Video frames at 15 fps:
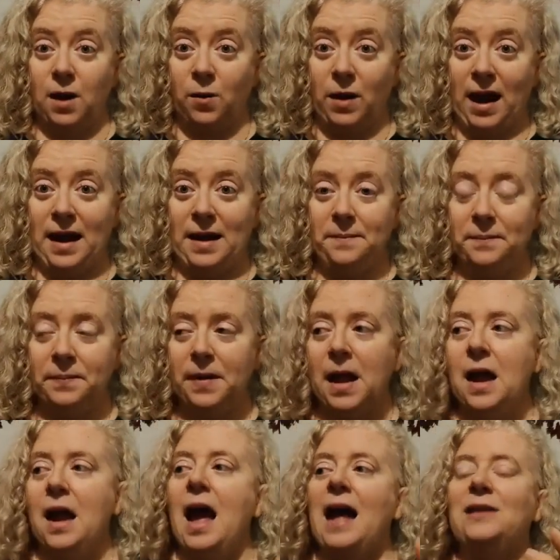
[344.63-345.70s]
Okay.
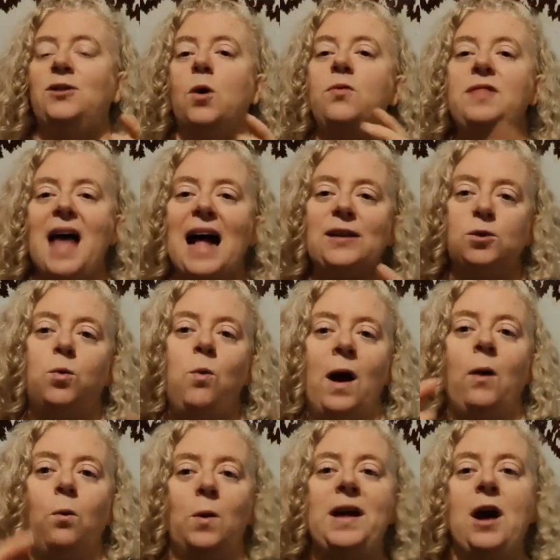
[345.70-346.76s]
And so that's
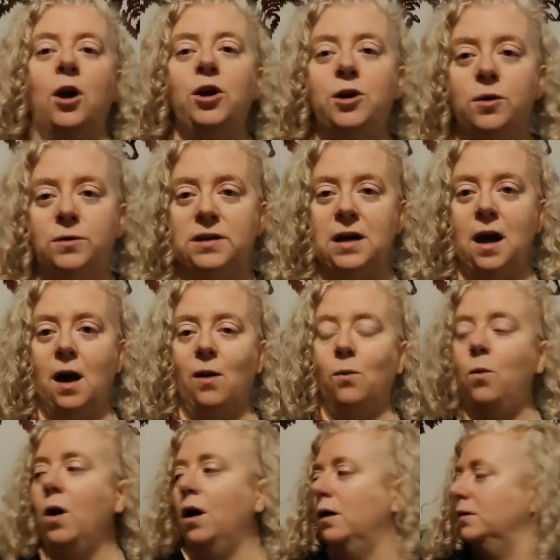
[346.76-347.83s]
where we are using our
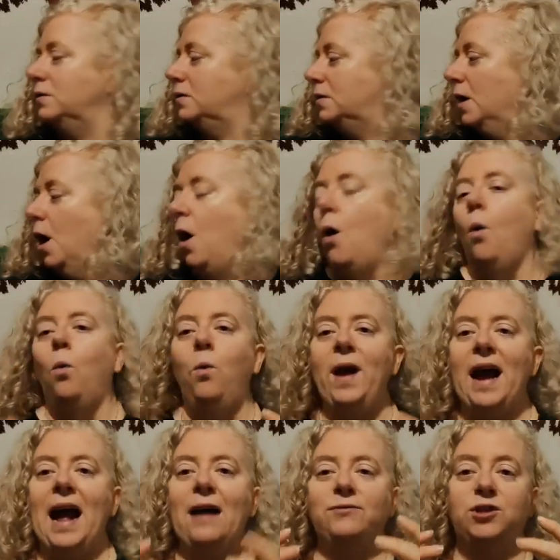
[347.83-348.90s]
words. We
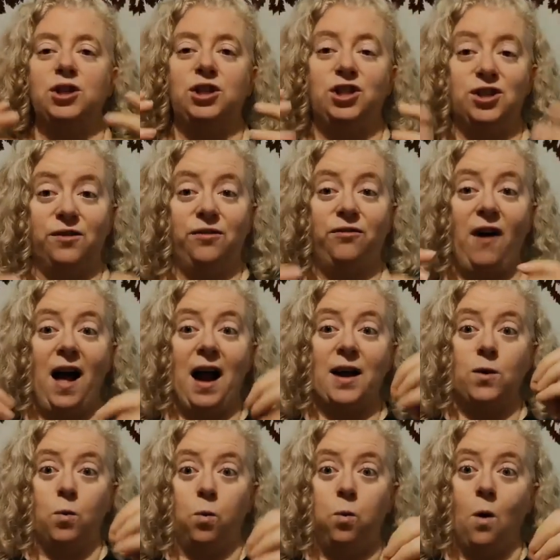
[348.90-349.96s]
have to
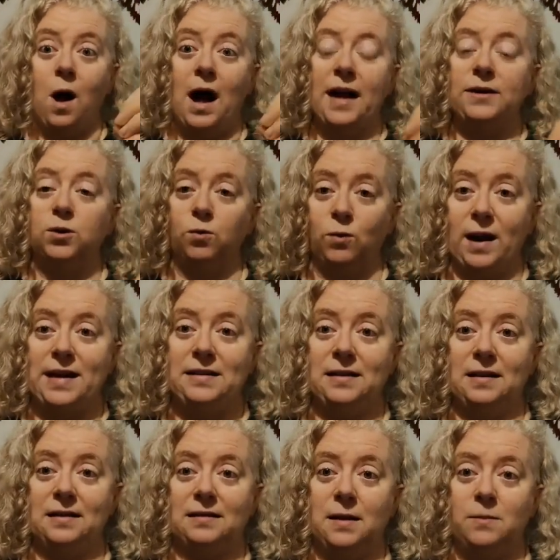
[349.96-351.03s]
define what
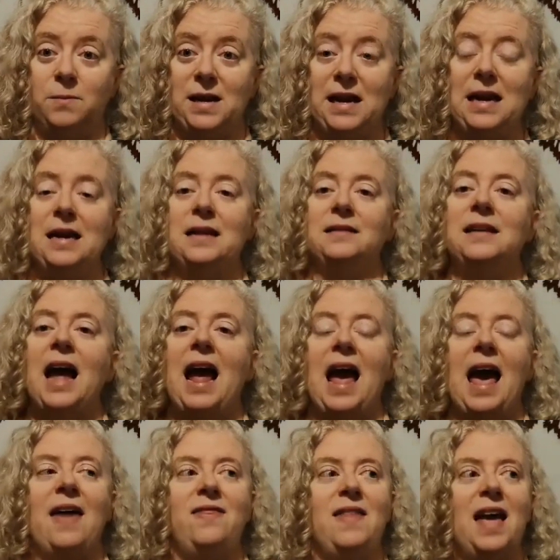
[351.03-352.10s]
racism is
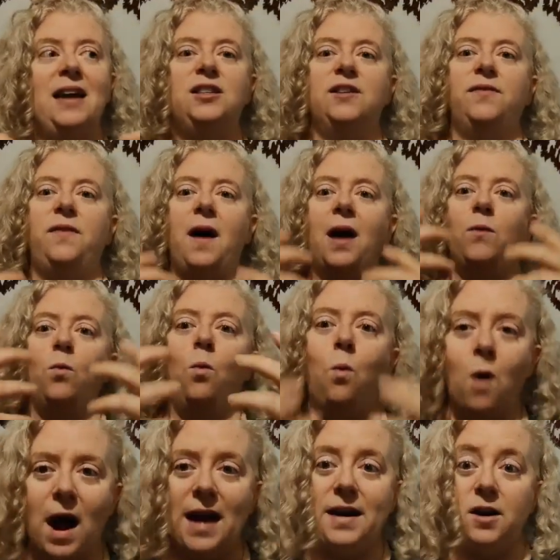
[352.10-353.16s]
and then define
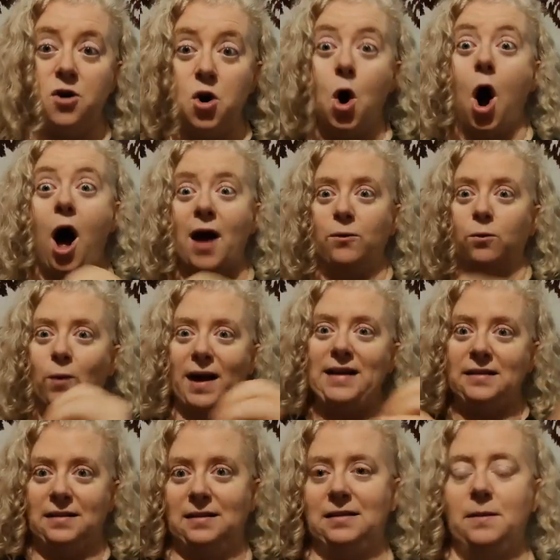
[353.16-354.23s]
what not
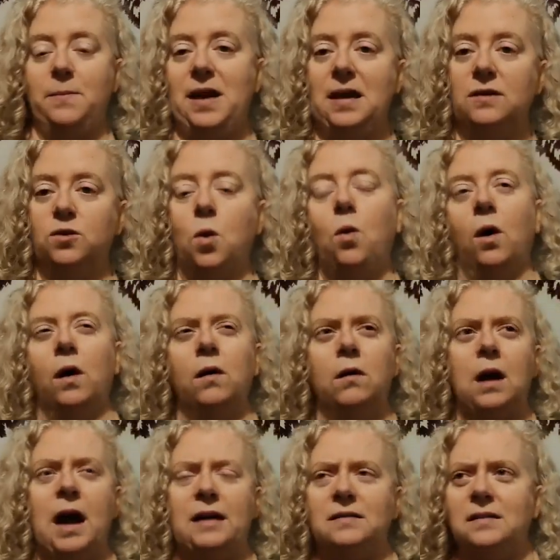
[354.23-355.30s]
racism is. Or
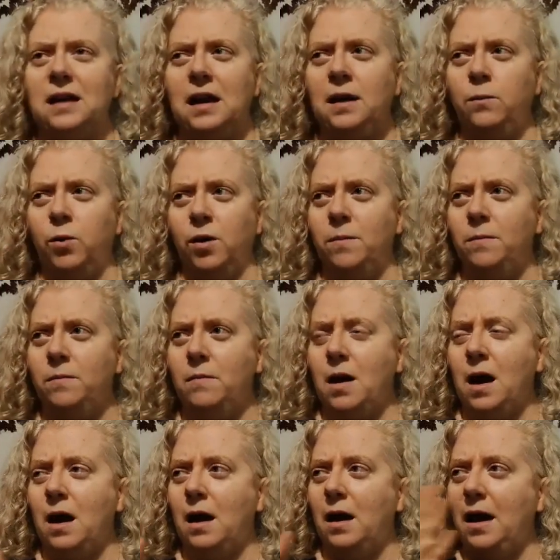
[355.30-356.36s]
as Ibram
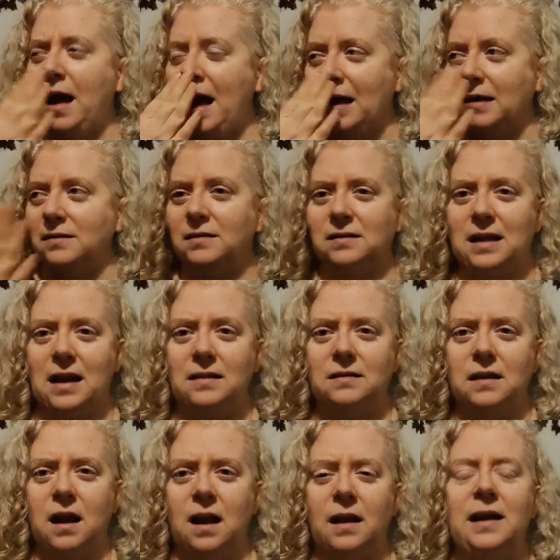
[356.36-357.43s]
uh, X says,
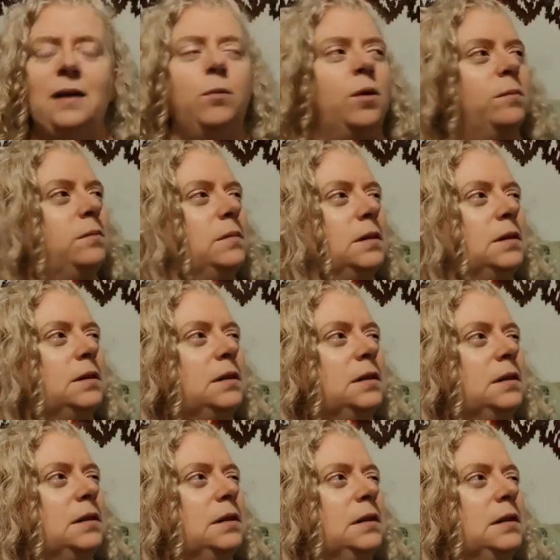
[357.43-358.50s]
uh, Ibram,
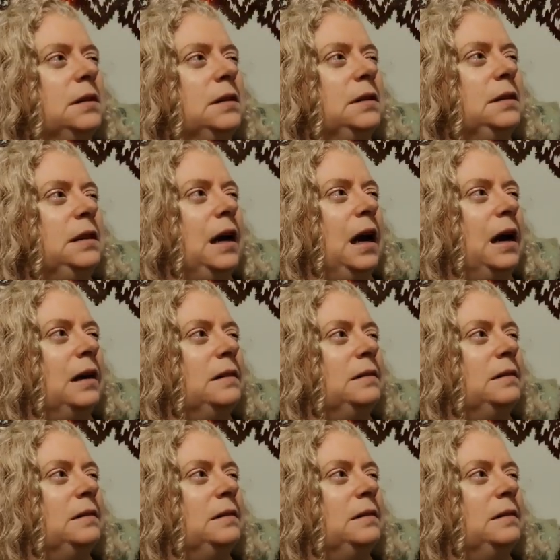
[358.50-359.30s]
yeah.